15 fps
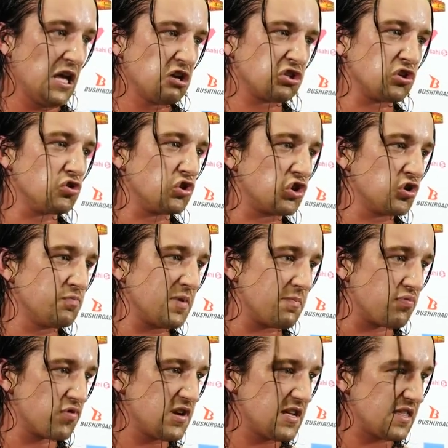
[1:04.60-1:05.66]
So you should be
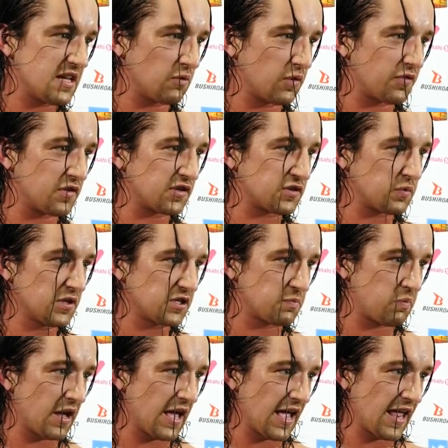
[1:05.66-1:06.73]
breathing with the
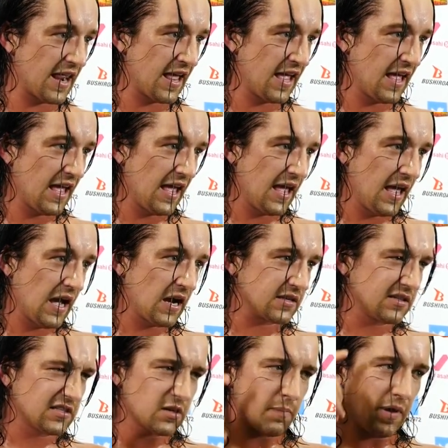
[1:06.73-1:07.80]
switchblade because
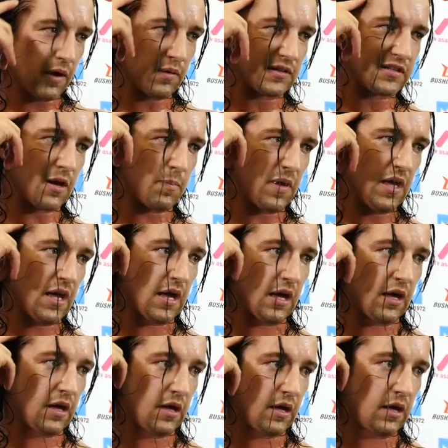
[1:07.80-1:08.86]
it's about what's up here.
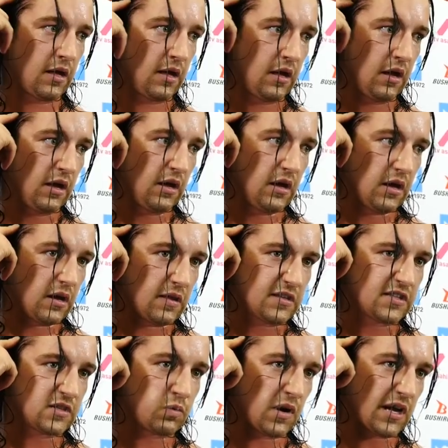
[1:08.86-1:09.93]

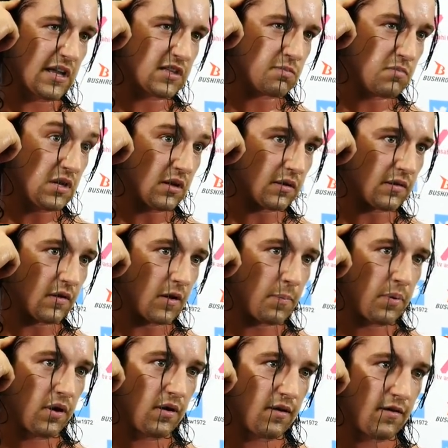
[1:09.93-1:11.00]
This is what gets me on
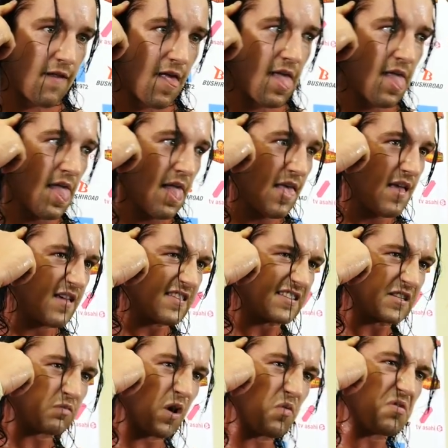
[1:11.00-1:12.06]
top.
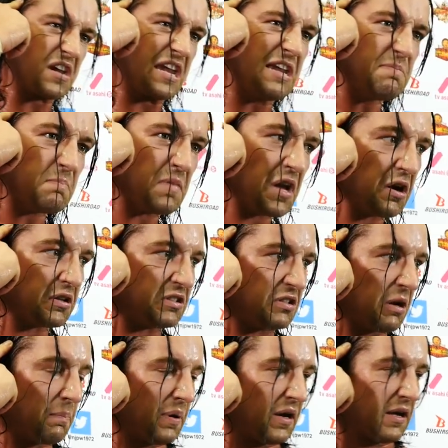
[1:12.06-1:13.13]
This is what will keep me on
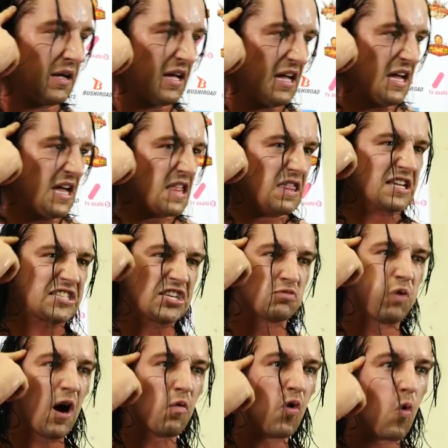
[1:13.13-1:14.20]
top. This
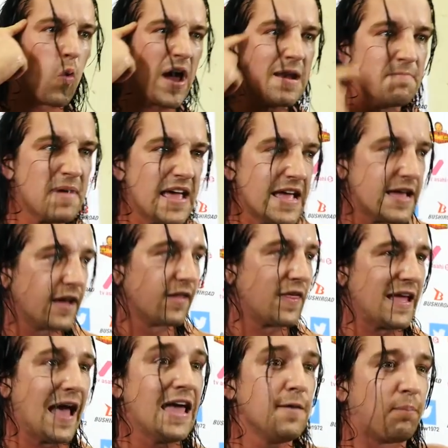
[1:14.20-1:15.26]
is what will win me
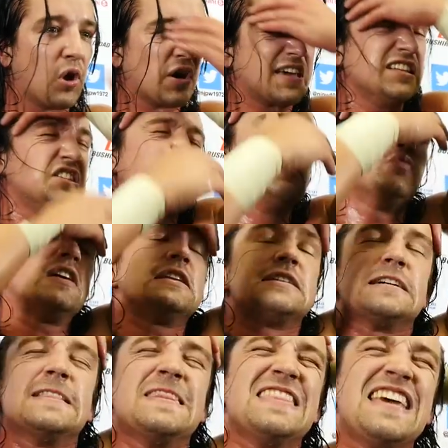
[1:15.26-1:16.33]
the A block in
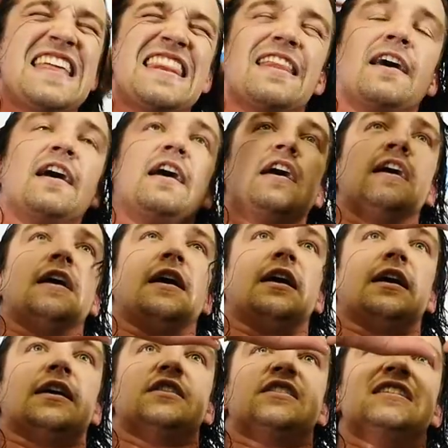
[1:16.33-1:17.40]
G1 and
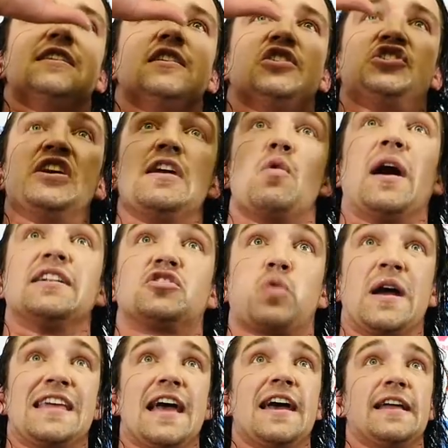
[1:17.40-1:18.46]
then G
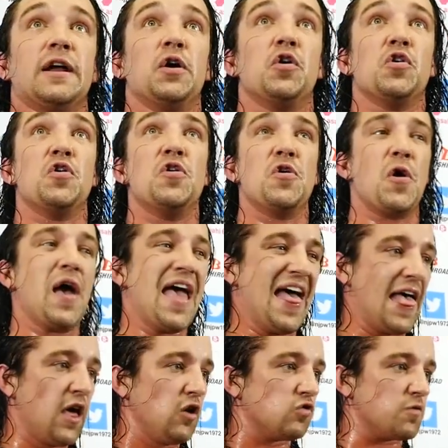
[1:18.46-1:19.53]

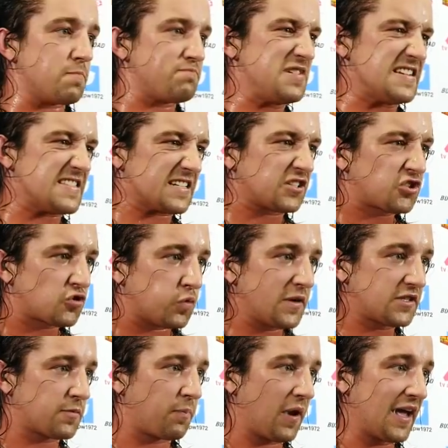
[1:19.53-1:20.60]
G128 will beat the
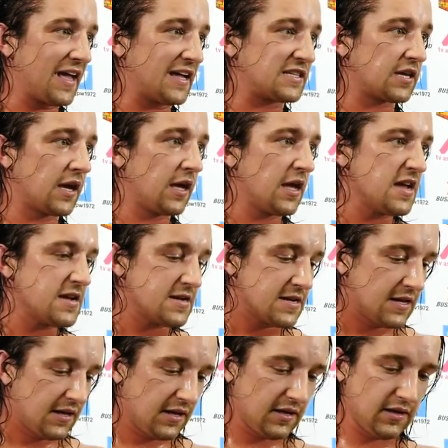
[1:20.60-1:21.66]
switchblade.
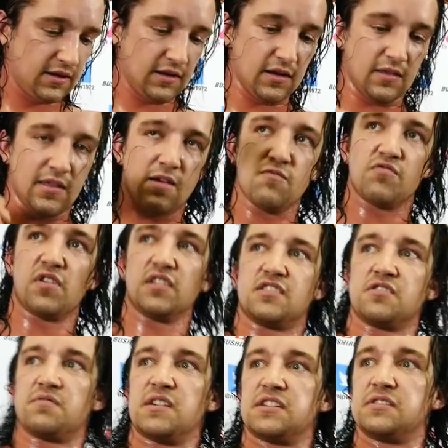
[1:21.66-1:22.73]
And then we're on
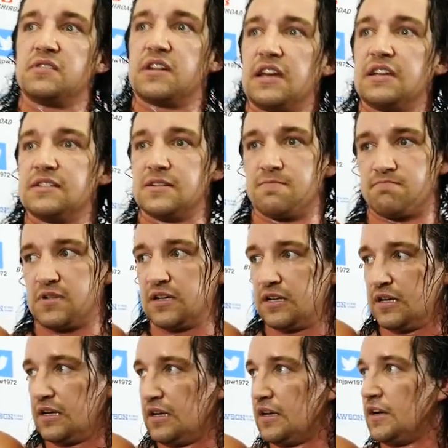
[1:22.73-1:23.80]
to Wrestle Kingdom.
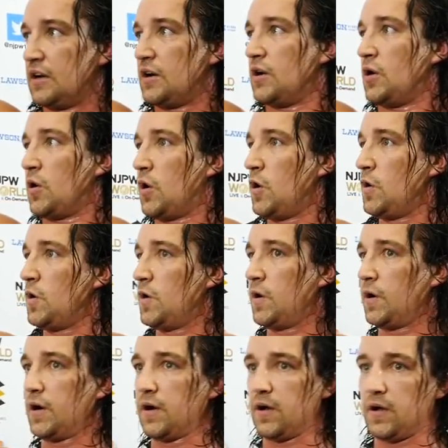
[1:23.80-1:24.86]

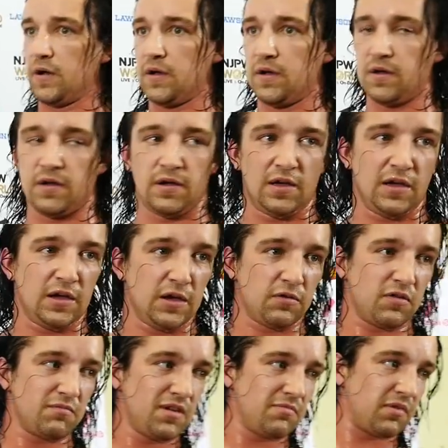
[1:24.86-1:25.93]
Whew.
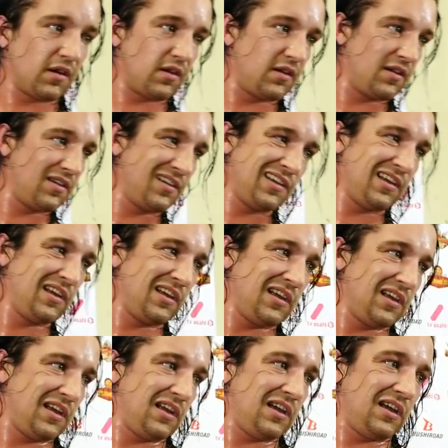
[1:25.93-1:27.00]
Remember,
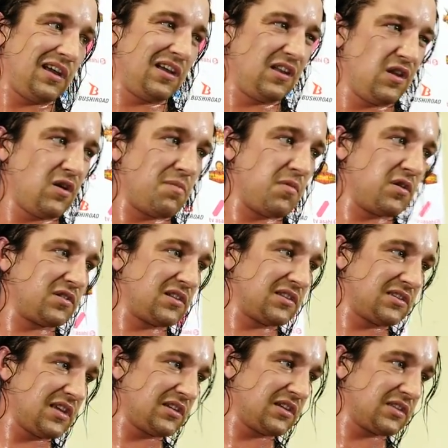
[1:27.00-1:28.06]
no
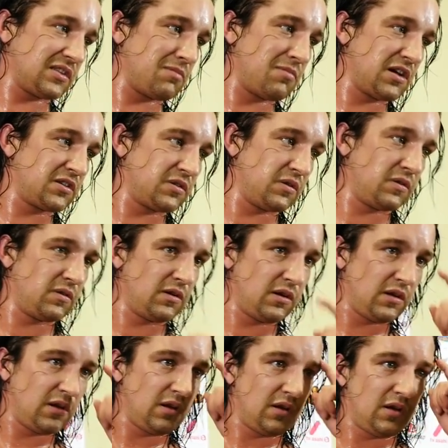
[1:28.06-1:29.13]
emotions, that's just the muscle.
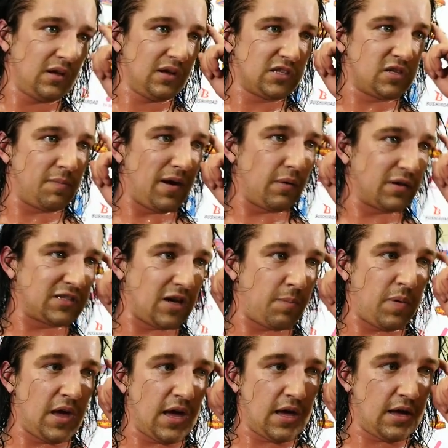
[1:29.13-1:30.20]
It's about what's up
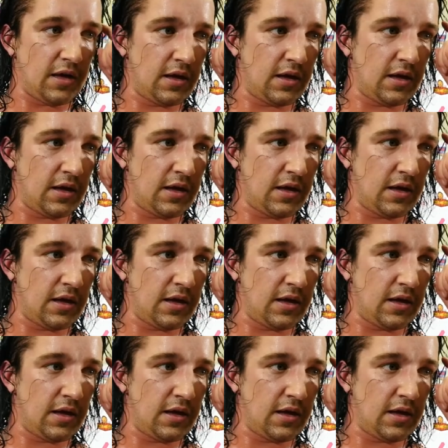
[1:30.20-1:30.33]
here.